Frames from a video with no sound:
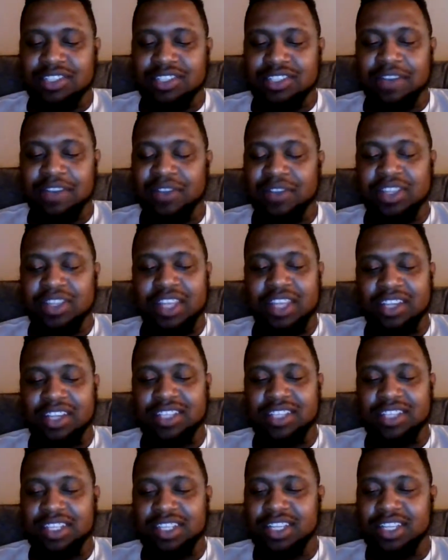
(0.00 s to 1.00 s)
different
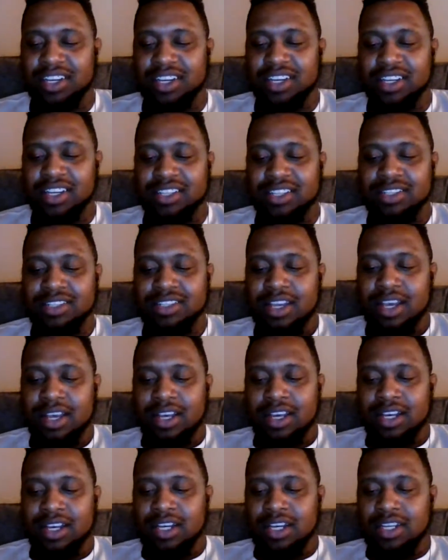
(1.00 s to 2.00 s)
things he does,
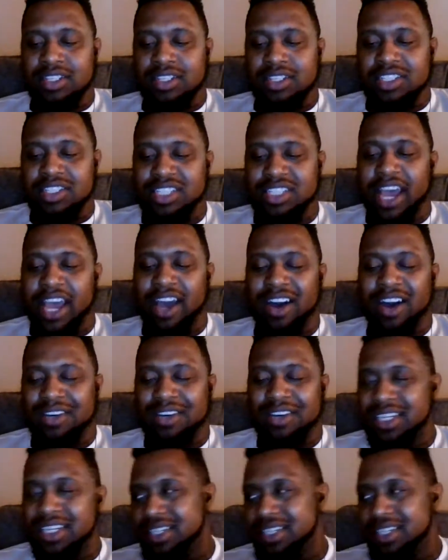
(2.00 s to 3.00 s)
just
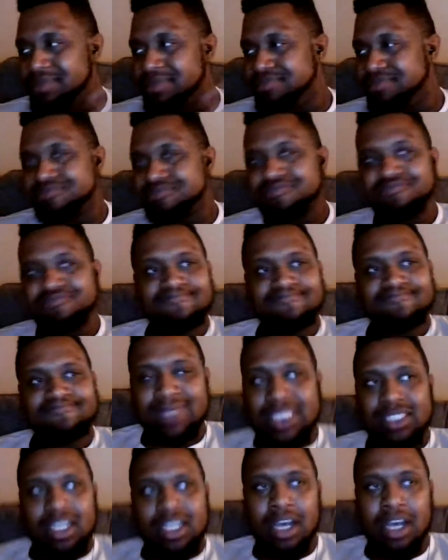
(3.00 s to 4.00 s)
how
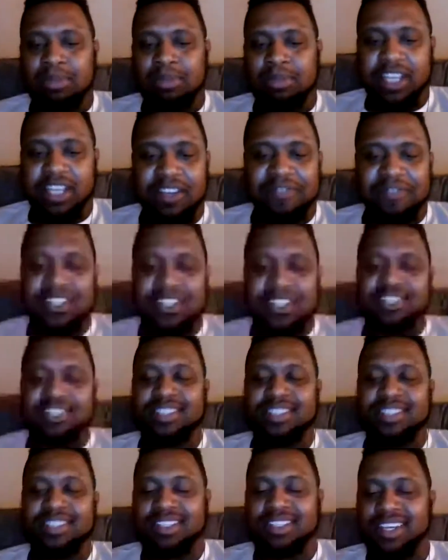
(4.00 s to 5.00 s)
oblivious
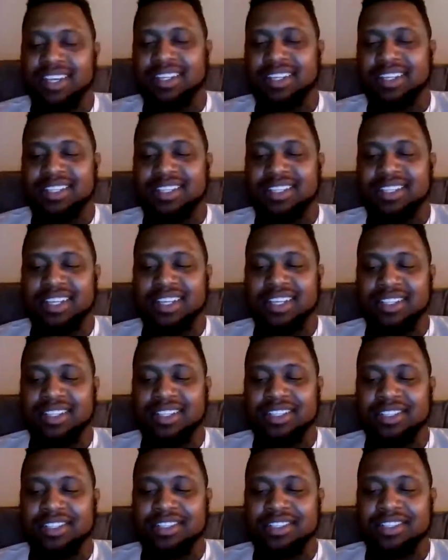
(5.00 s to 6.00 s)
to things he is. He
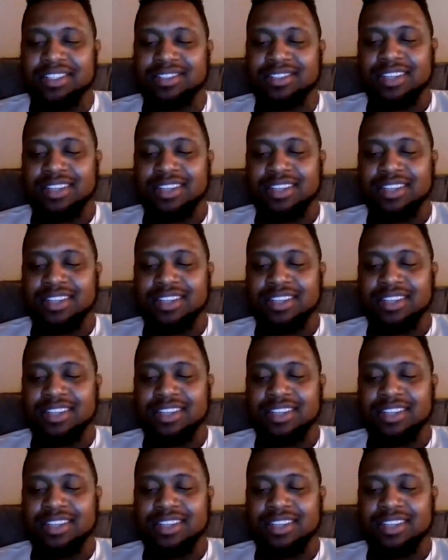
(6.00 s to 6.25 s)
just,